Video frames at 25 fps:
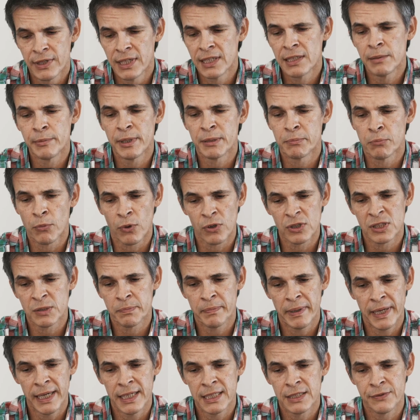a little bit more
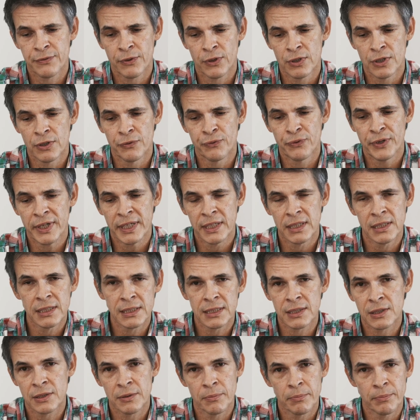space for your
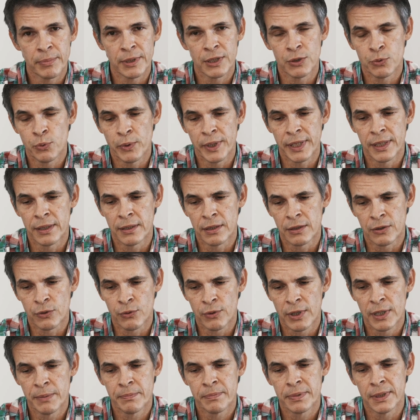fingers between the
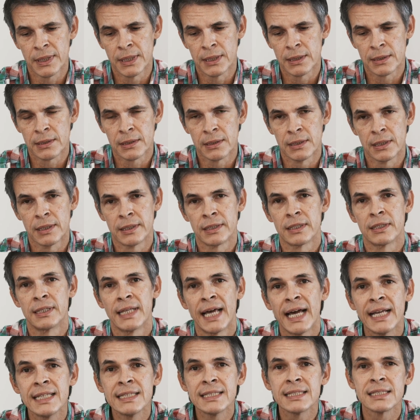grip and the
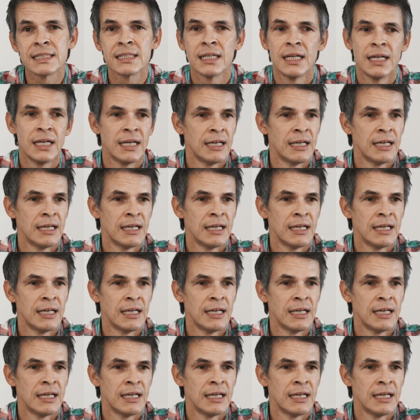lens.